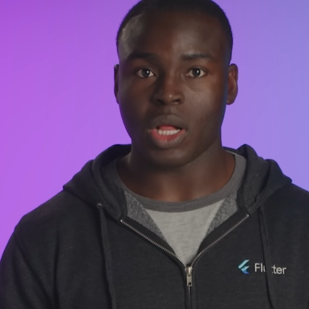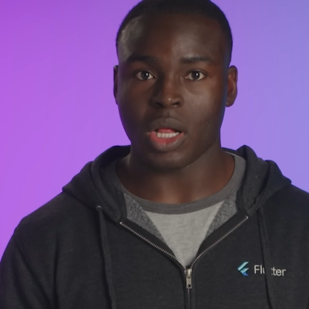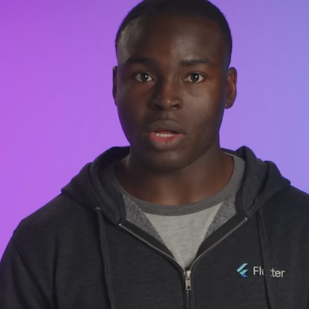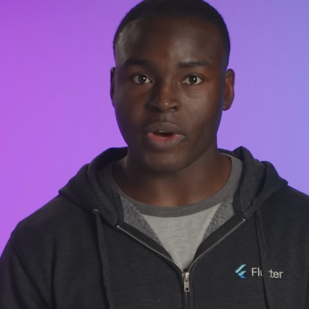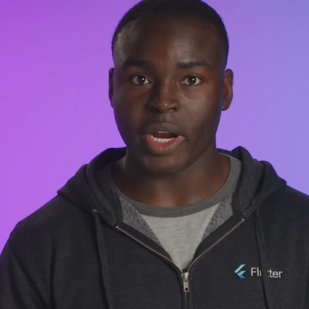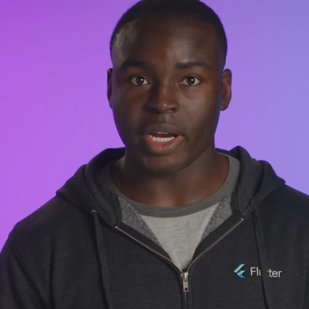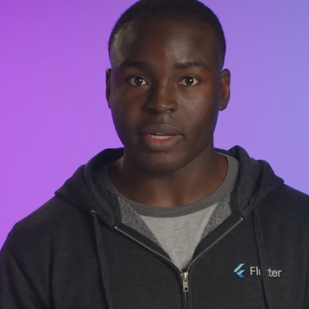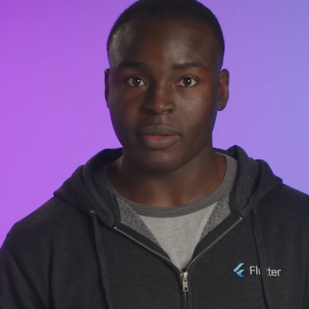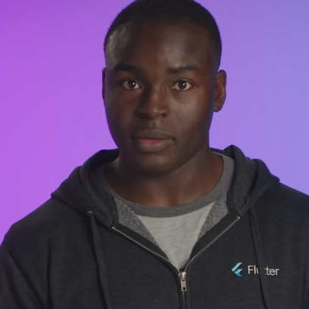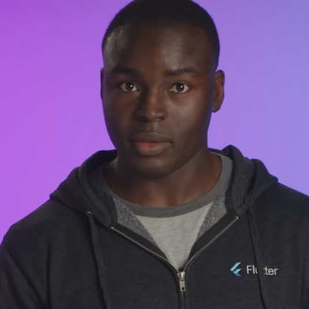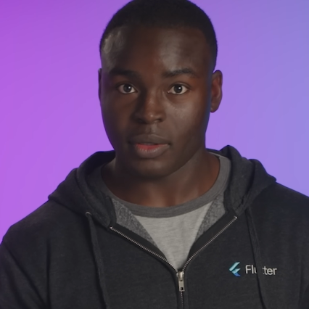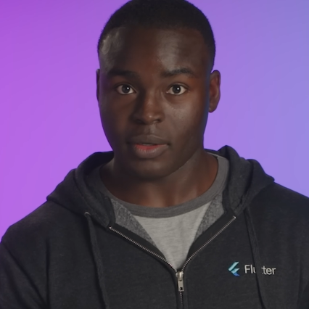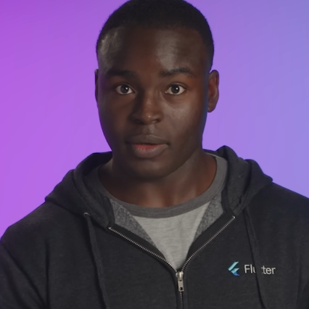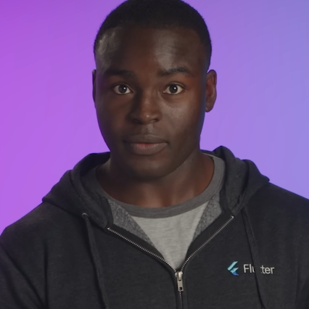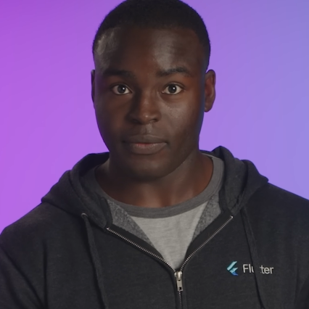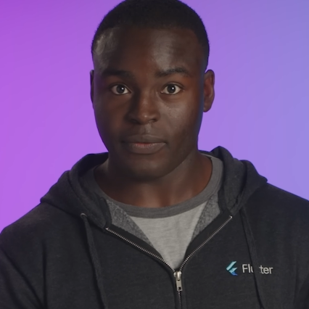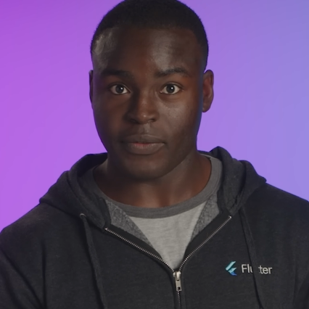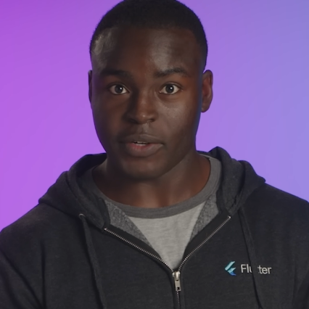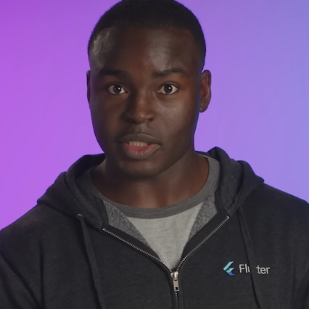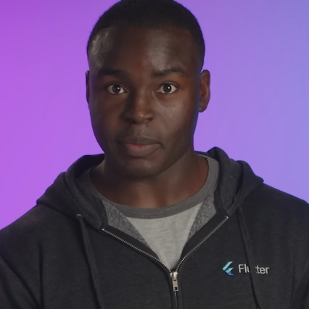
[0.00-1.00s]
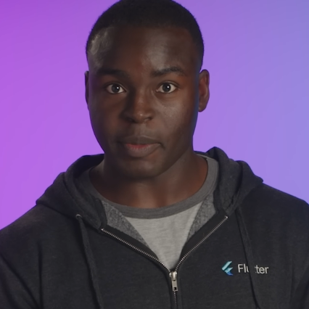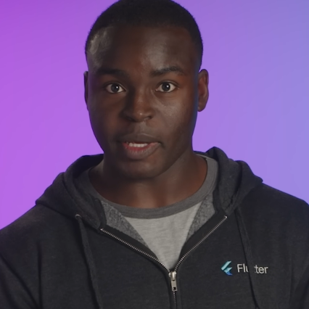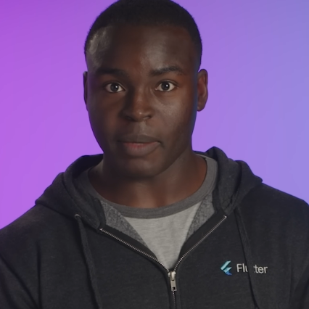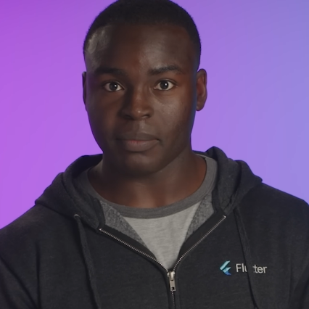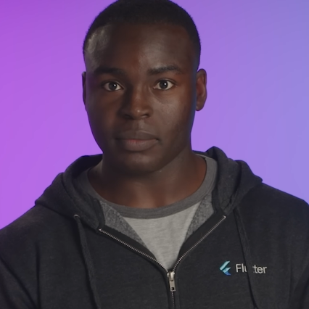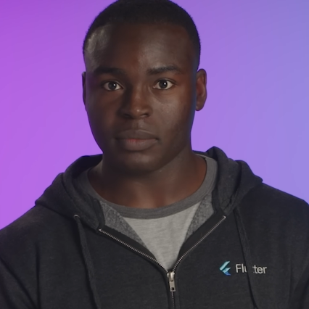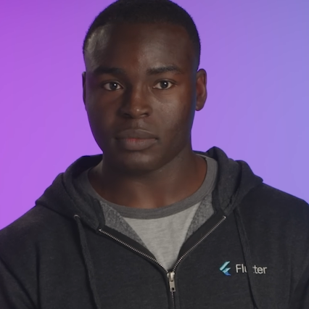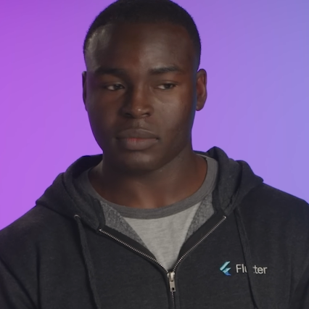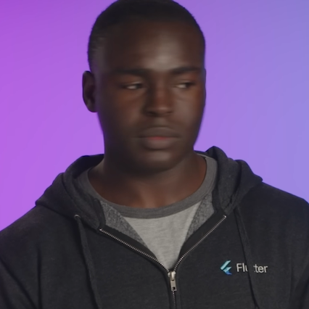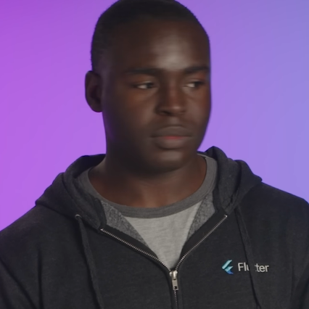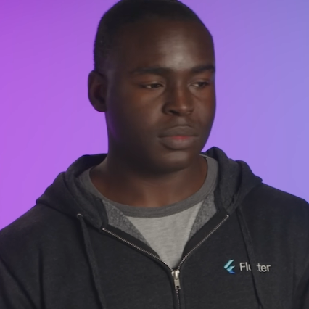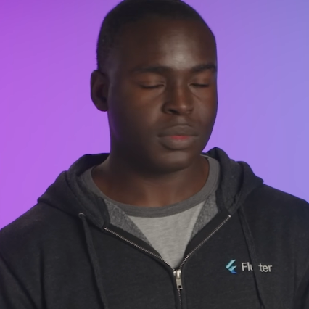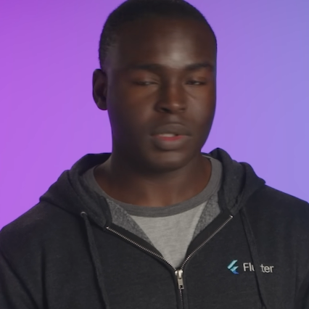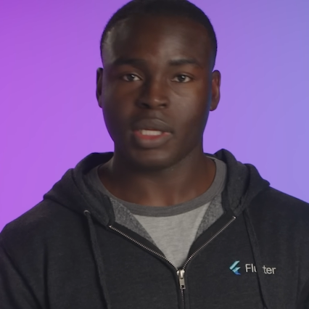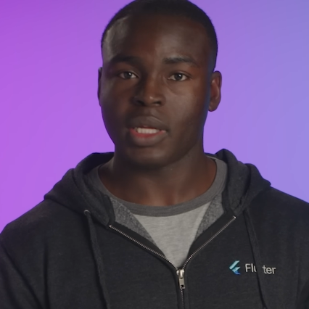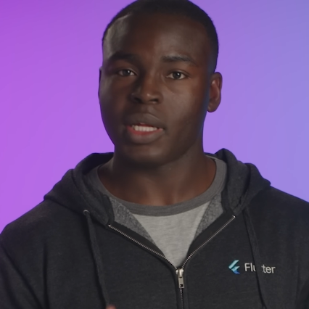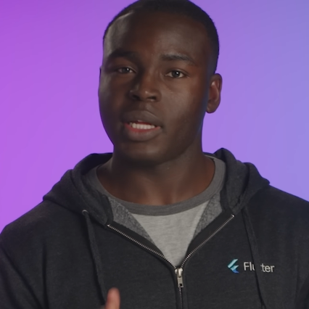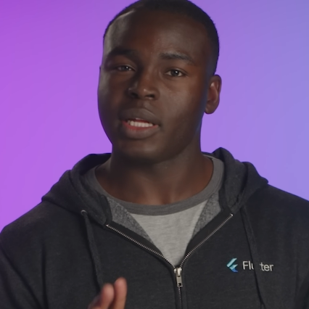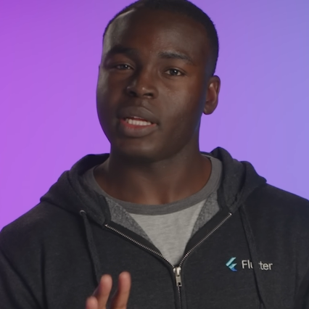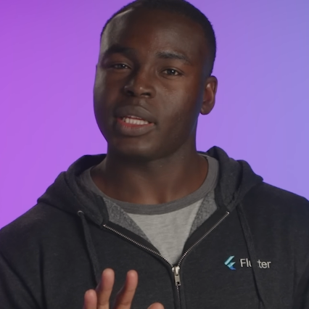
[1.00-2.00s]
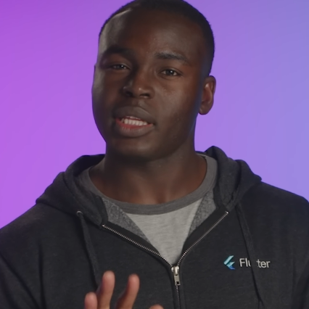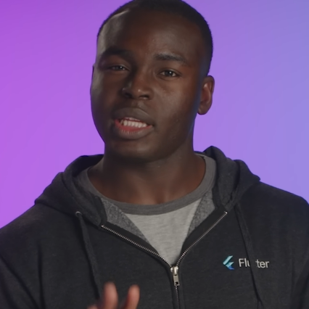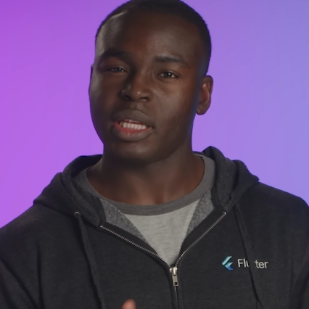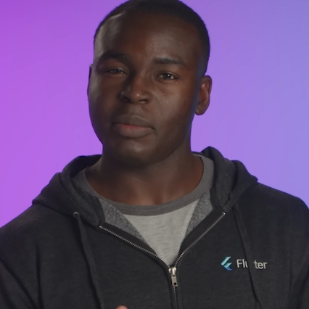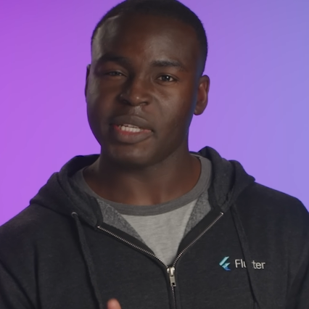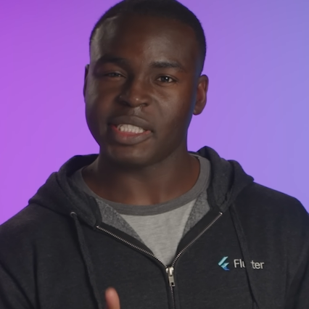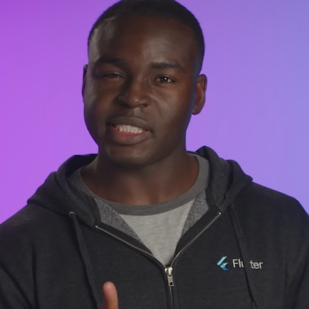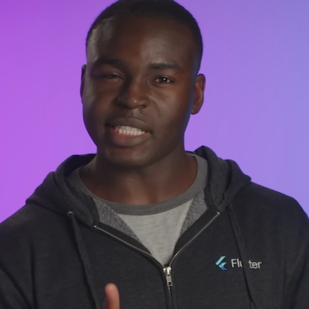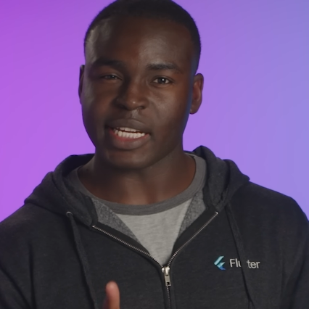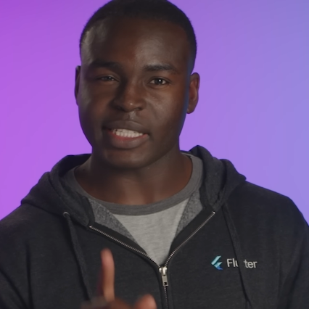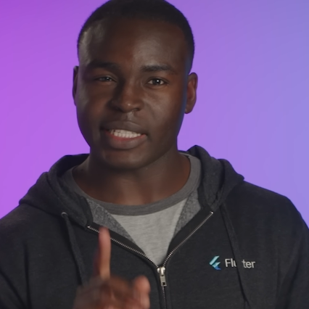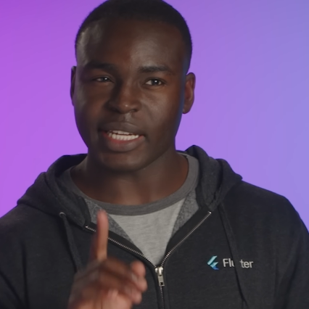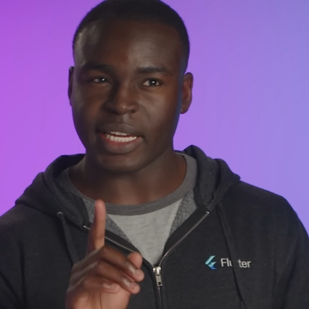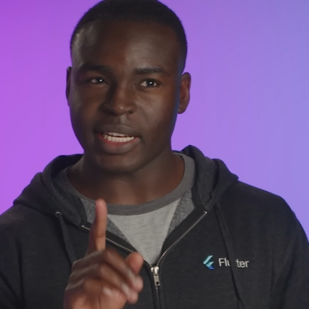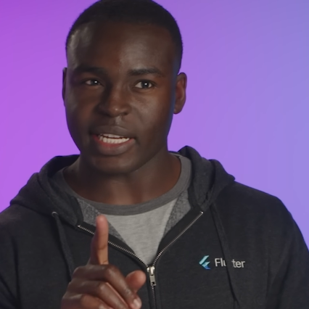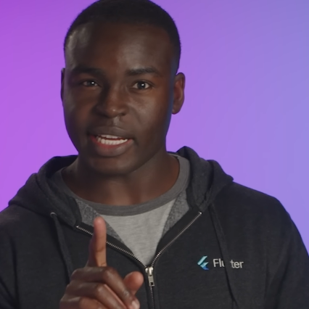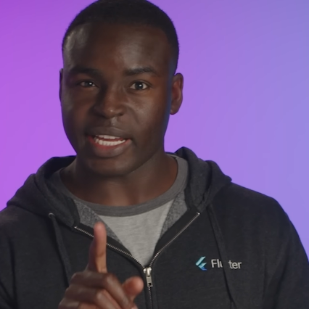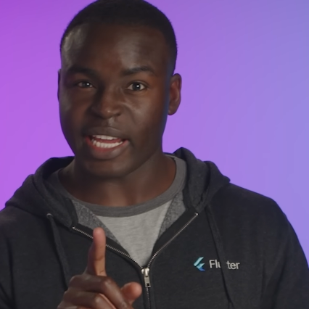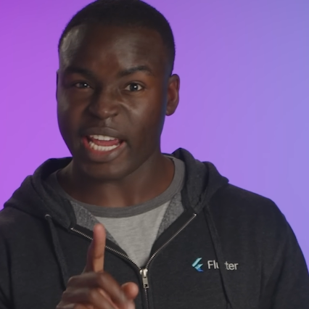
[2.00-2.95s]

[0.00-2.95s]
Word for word: Alright, first meme. Give me a second to get into